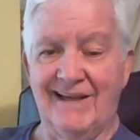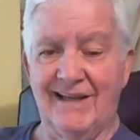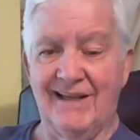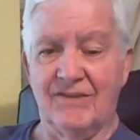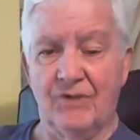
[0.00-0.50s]

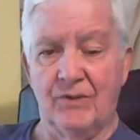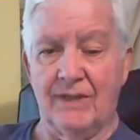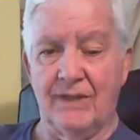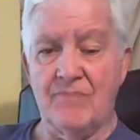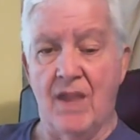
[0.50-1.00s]

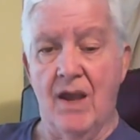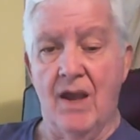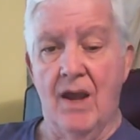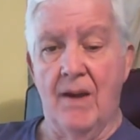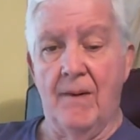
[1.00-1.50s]
it.
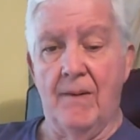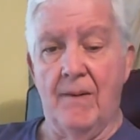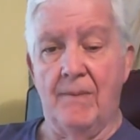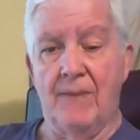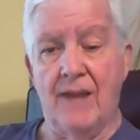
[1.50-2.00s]

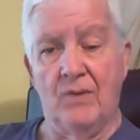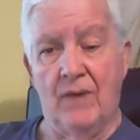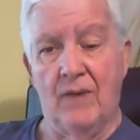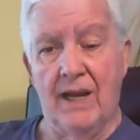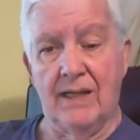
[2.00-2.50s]
By the
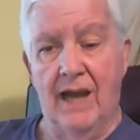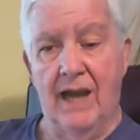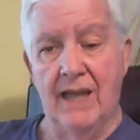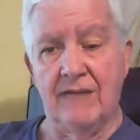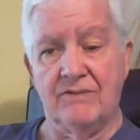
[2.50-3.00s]
way,
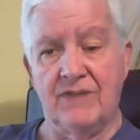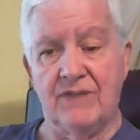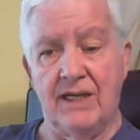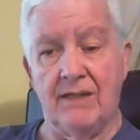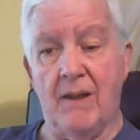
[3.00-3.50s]
I have
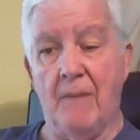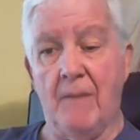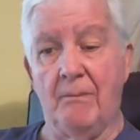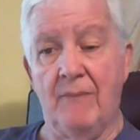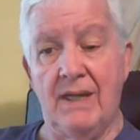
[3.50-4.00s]
seen
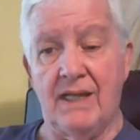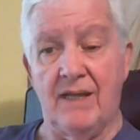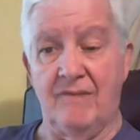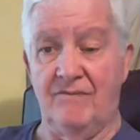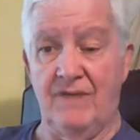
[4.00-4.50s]

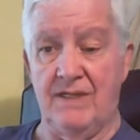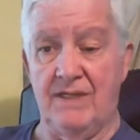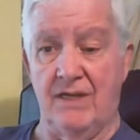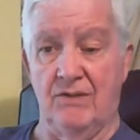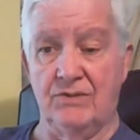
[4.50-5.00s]
many
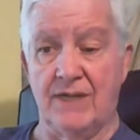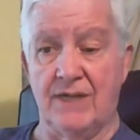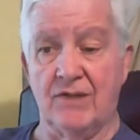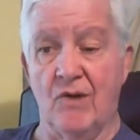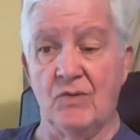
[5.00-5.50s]
videos that
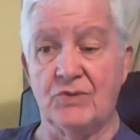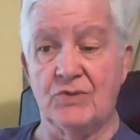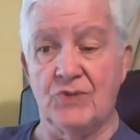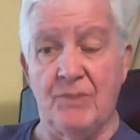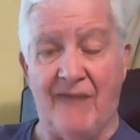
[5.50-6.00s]
go
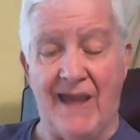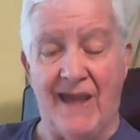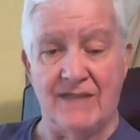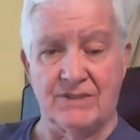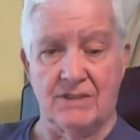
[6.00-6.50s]
super
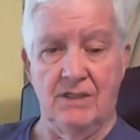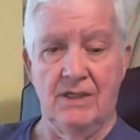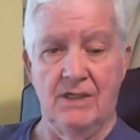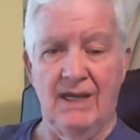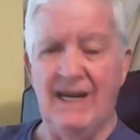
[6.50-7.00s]
fast,
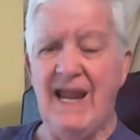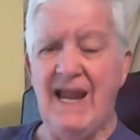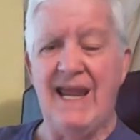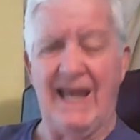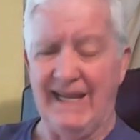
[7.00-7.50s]
and I
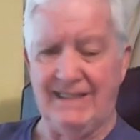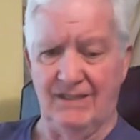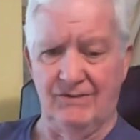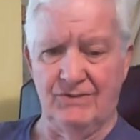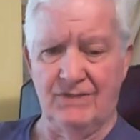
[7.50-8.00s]
hate
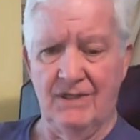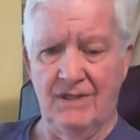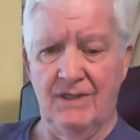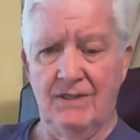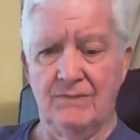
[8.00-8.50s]
those
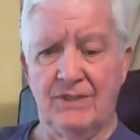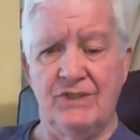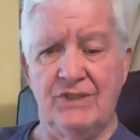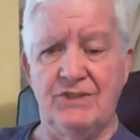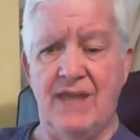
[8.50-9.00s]

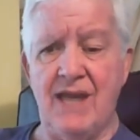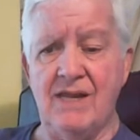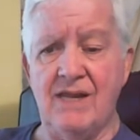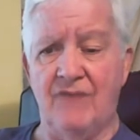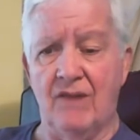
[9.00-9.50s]
because you
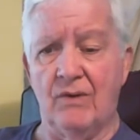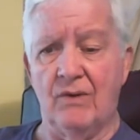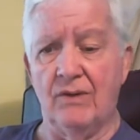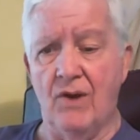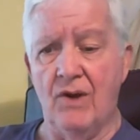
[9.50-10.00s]
cannot follow
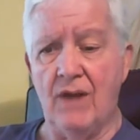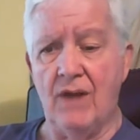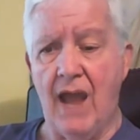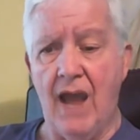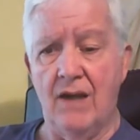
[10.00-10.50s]
along,
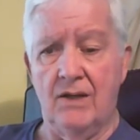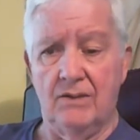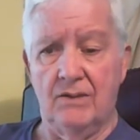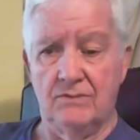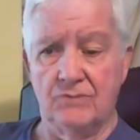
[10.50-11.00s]

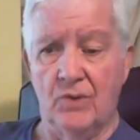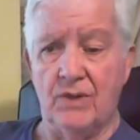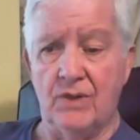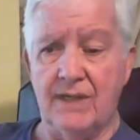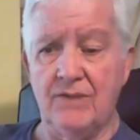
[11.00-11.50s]
nor
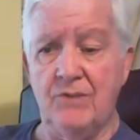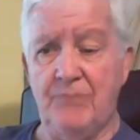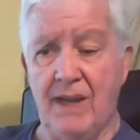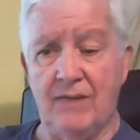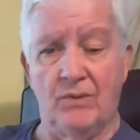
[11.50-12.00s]
can you
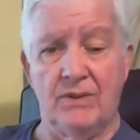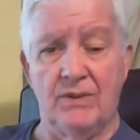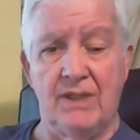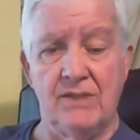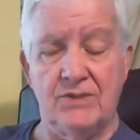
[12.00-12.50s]
paint with
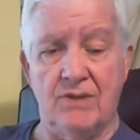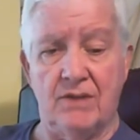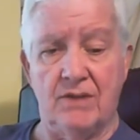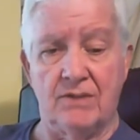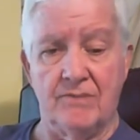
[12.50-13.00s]
the instructor.